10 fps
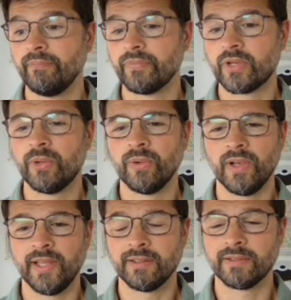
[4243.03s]

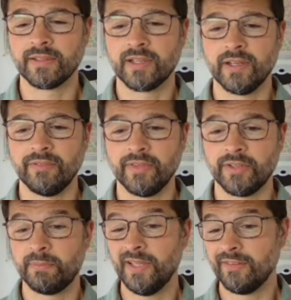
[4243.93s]
calling kind of
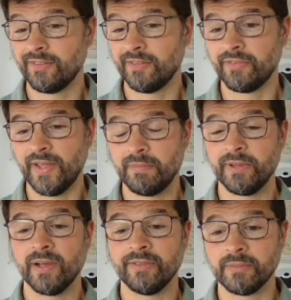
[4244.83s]
expensive
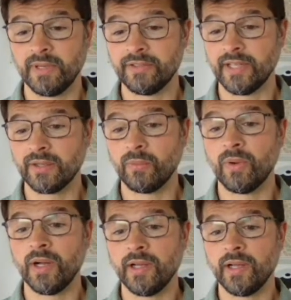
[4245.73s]
APIs that might take a
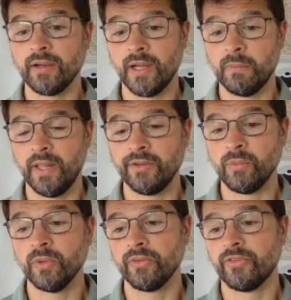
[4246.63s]
while, and
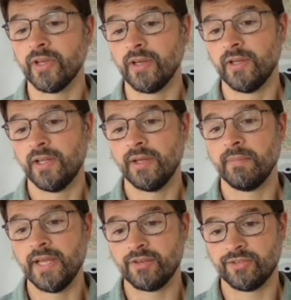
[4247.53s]
you want to
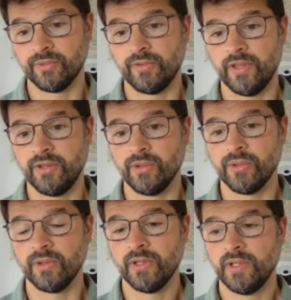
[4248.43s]
make sure that
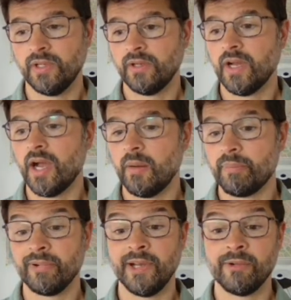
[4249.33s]
you're
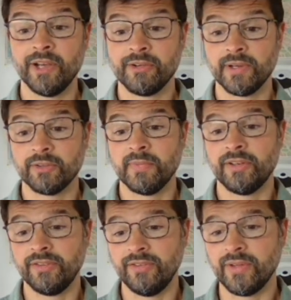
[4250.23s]
pre-rendering as
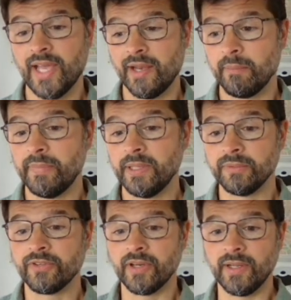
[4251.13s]
much as you can at
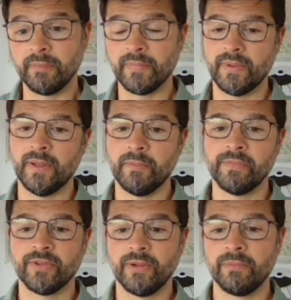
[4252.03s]
build time.
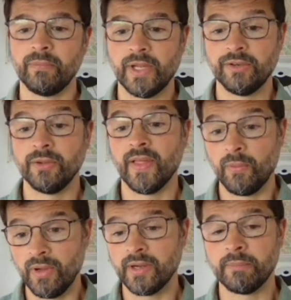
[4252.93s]
So we can do
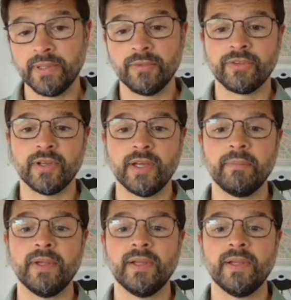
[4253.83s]
that work at build time.